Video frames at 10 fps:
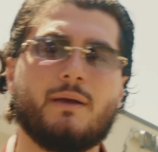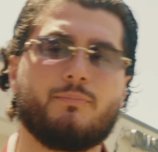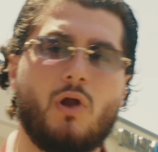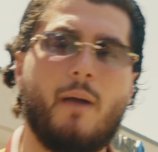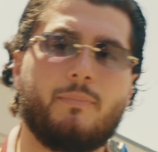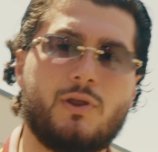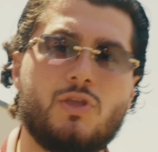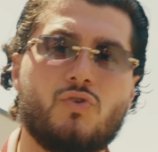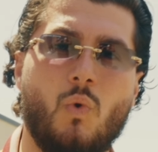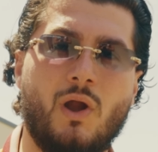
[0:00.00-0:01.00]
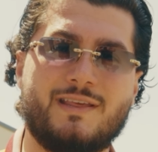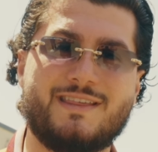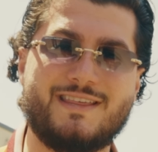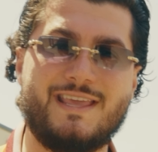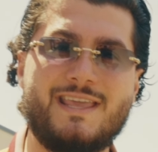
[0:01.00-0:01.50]
a property, you want to
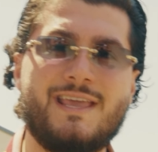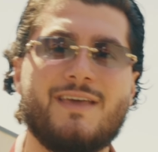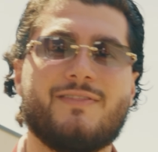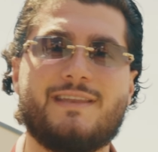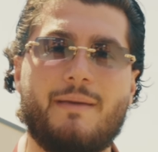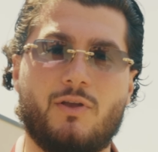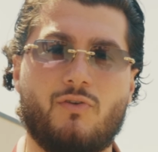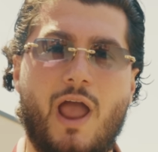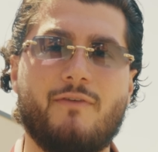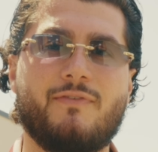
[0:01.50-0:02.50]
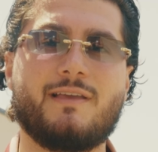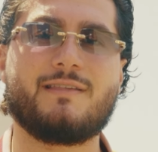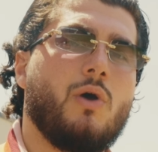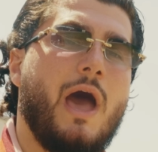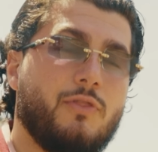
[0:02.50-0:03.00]
see the
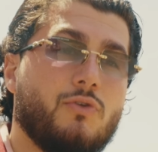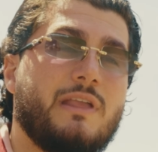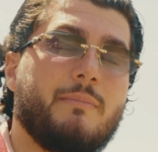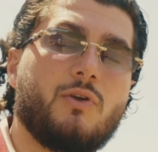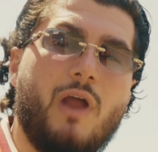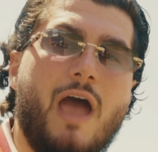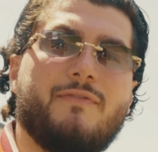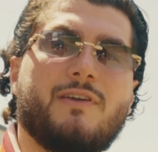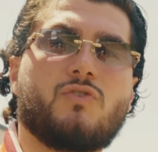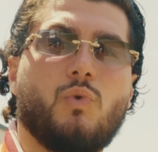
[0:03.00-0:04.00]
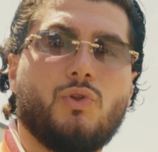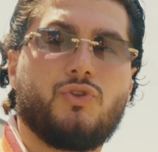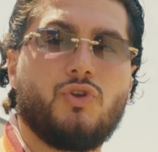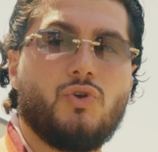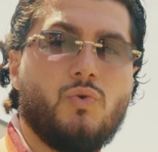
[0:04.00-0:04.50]
demographics, how those demographics will
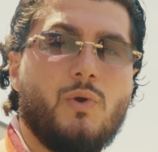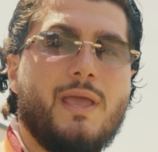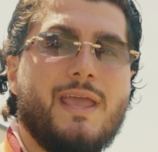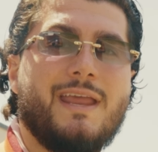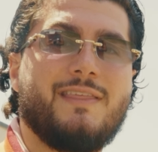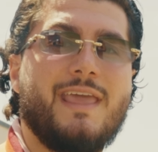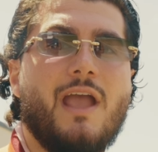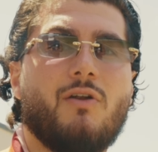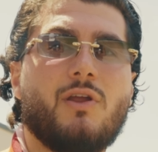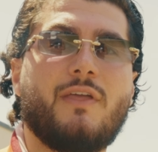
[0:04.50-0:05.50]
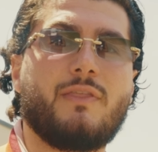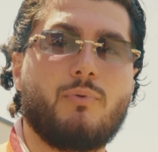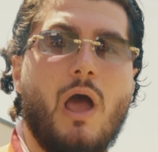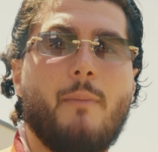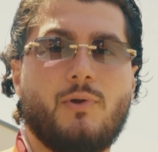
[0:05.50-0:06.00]
do in the area that the
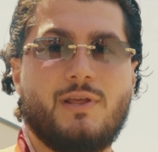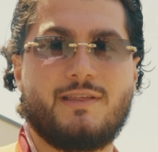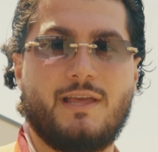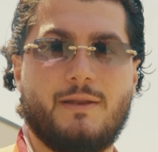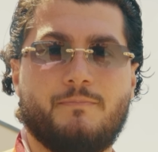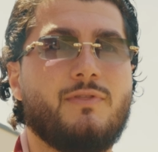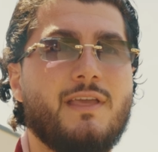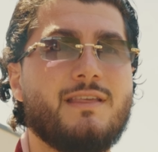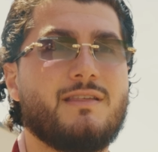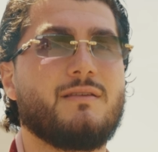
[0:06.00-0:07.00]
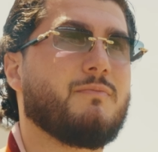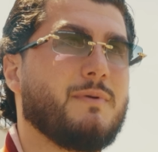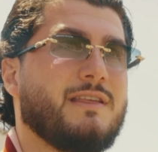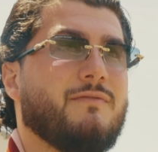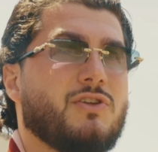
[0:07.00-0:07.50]
property is in. This
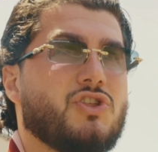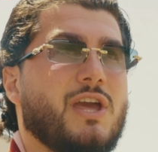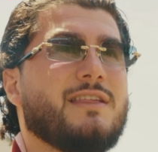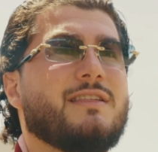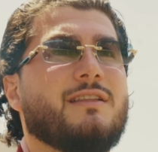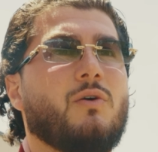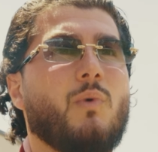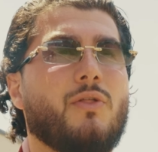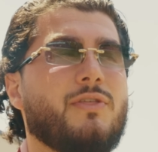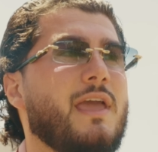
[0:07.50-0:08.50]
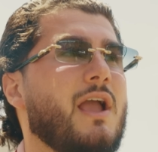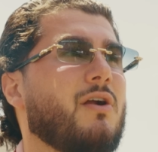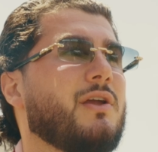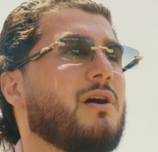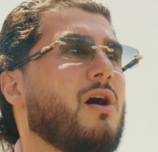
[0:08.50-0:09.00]
specific Chase is in a wealthy
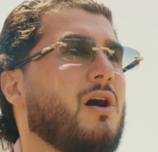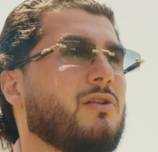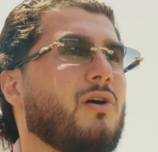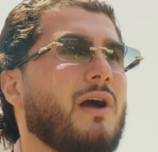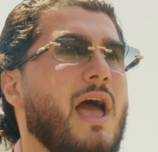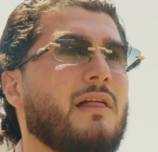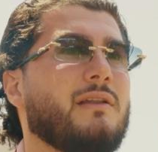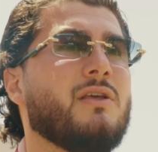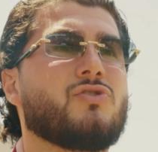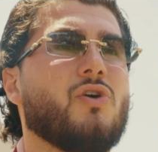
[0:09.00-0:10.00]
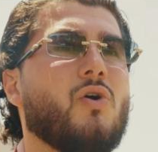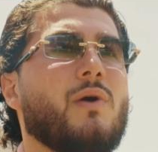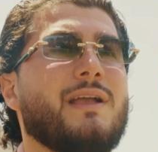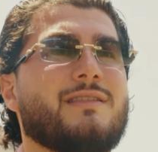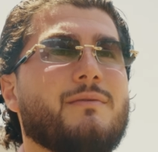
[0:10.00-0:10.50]
area on Long Island, so
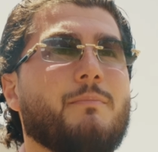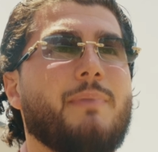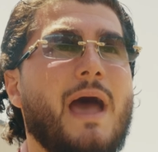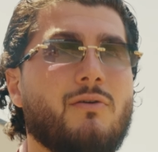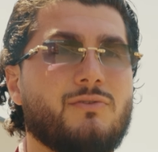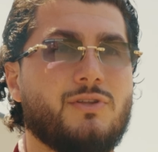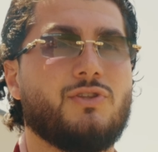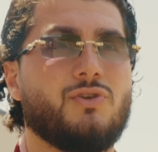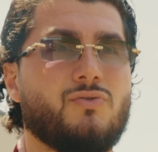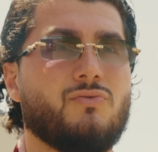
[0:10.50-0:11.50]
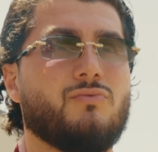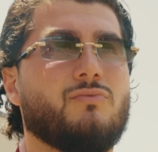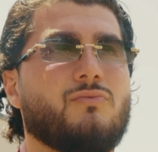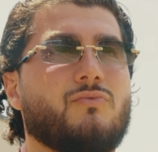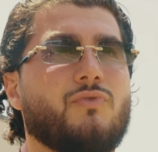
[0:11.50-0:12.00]
it's bound to do
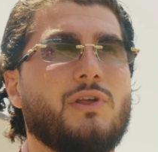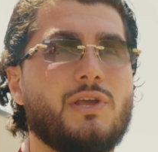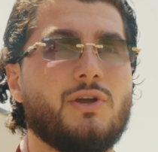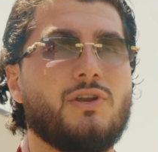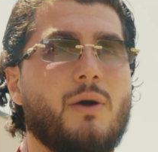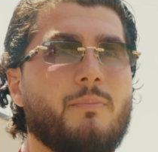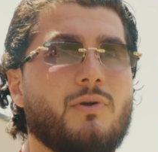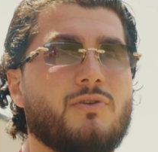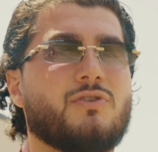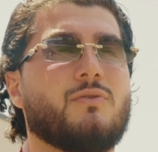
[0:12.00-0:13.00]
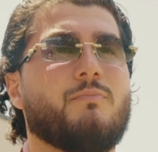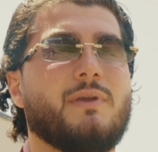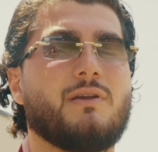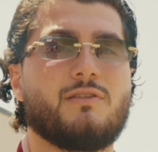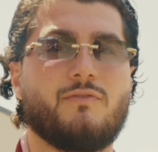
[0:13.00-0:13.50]
really good numbers
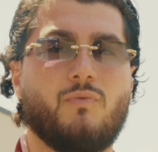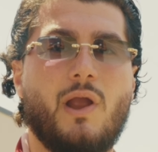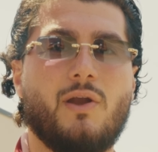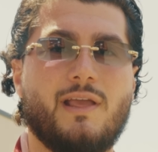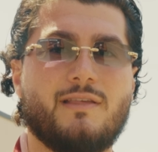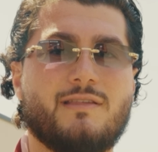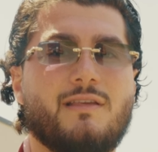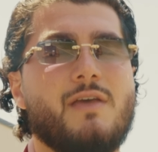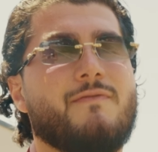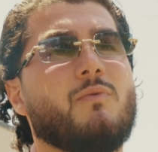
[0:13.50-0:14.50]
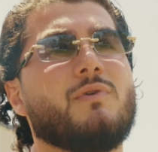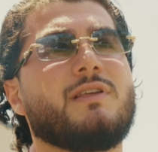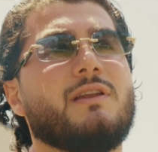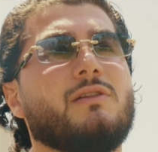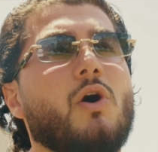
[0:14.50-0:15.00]
because of where it is. If it was
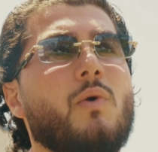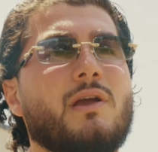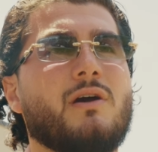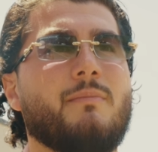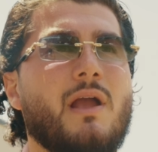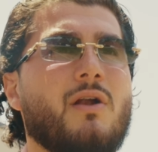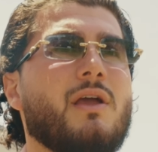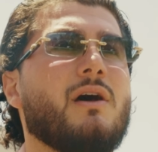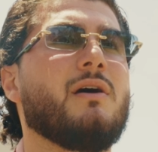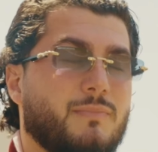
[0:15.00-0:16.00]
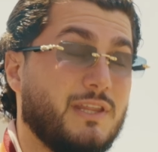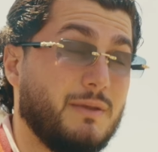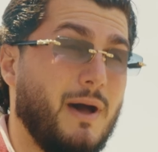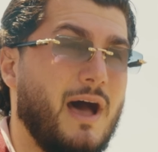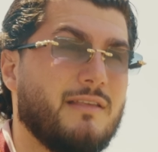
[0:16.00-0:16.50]
in a low income area, the
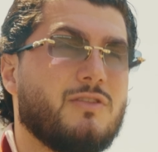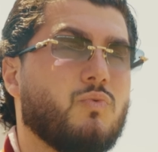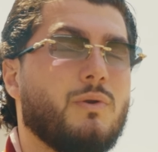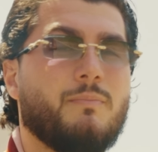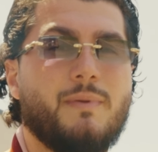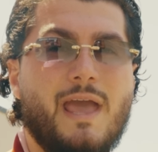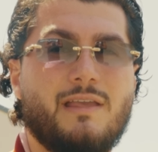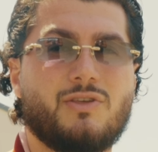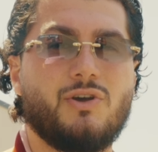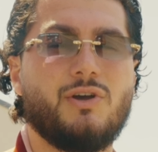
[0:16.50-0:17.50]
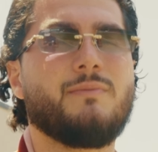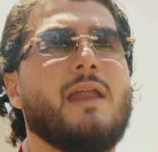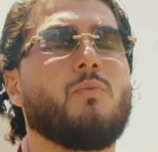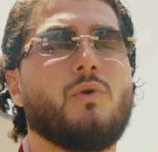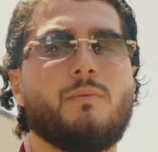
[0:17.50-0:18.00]
deposits wouldn't be as good
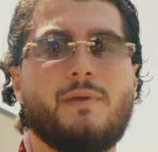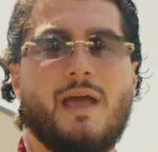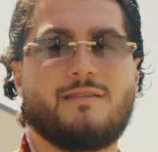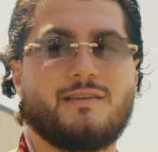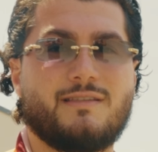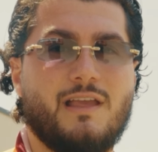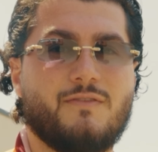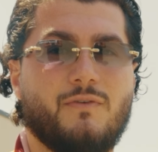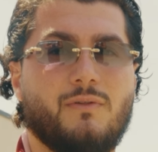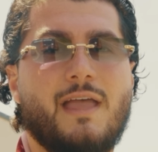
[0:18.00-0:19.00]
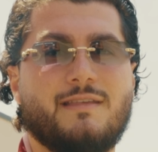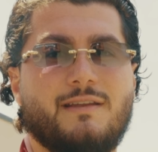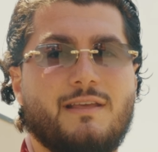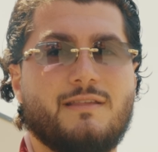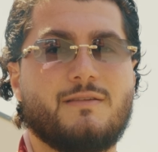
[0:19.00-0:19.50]
and it wouldn't be as successful as it
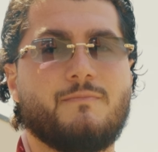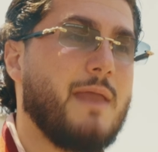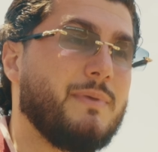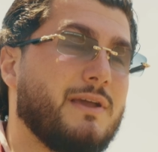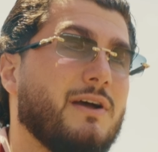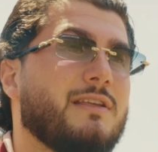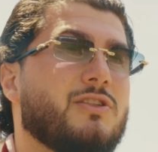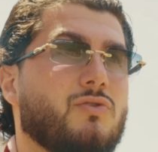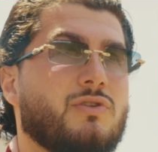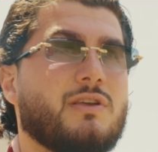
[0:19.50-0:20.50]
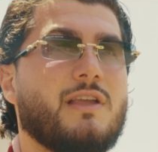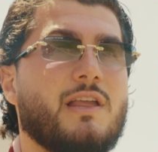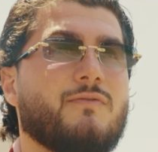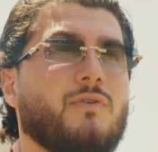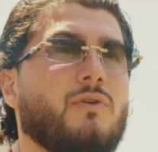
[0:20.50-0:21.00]
is. And because it's so
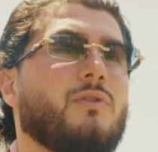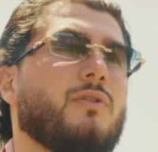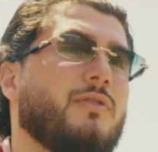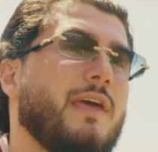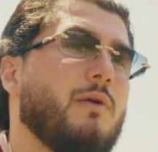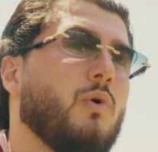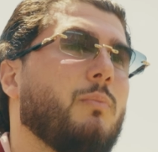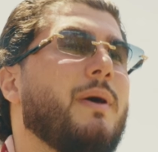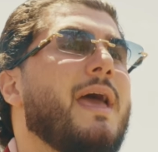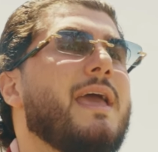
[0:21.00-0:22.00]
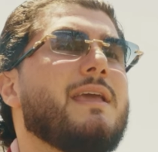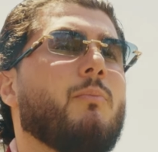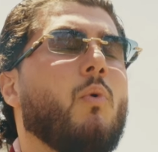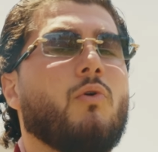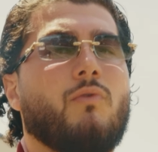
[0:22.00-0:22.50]
successful, they will pay
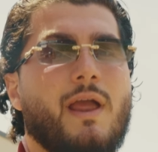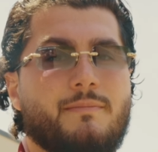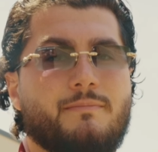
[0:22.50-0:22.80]
more rent.